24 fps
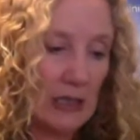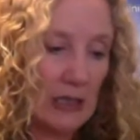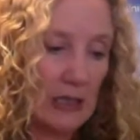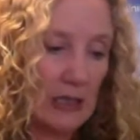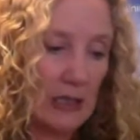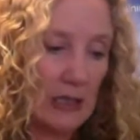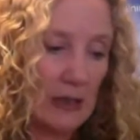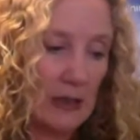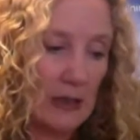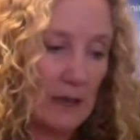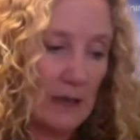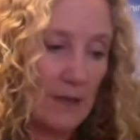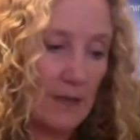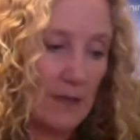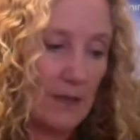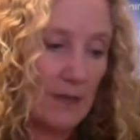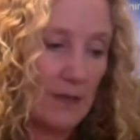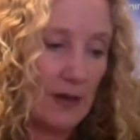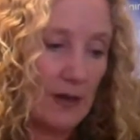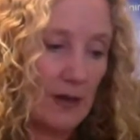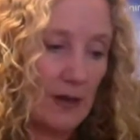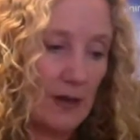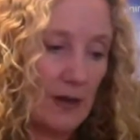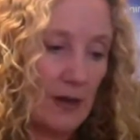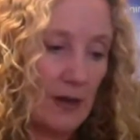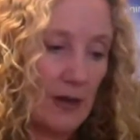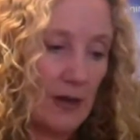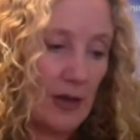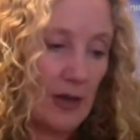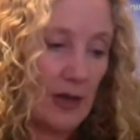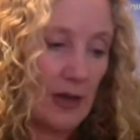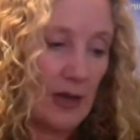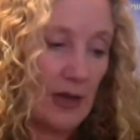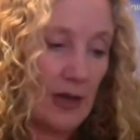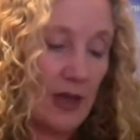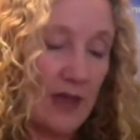Um,
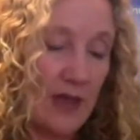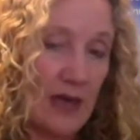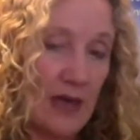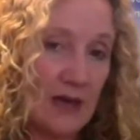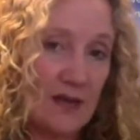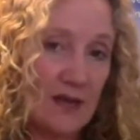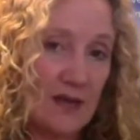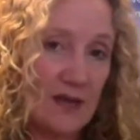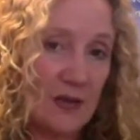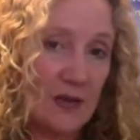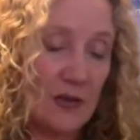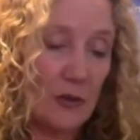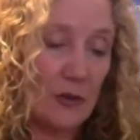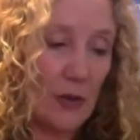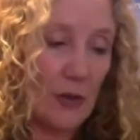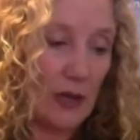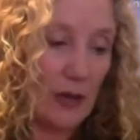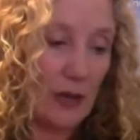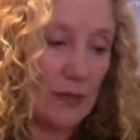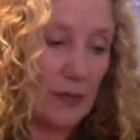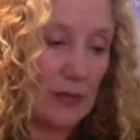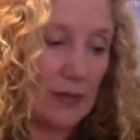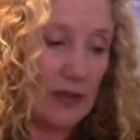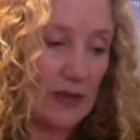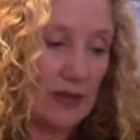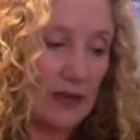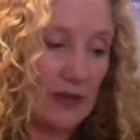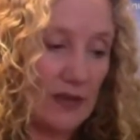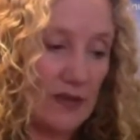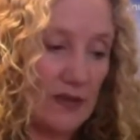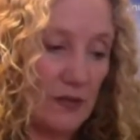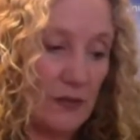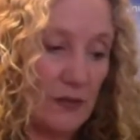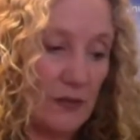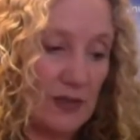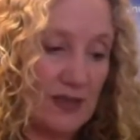and, and that is a new element that has
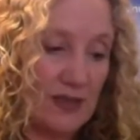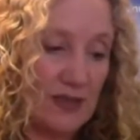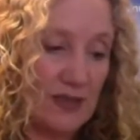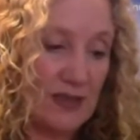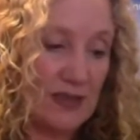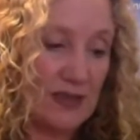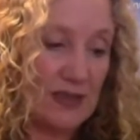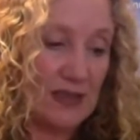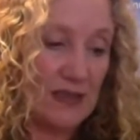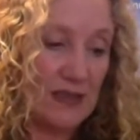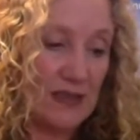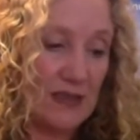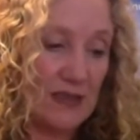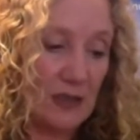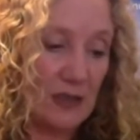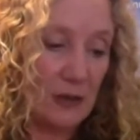arisen since the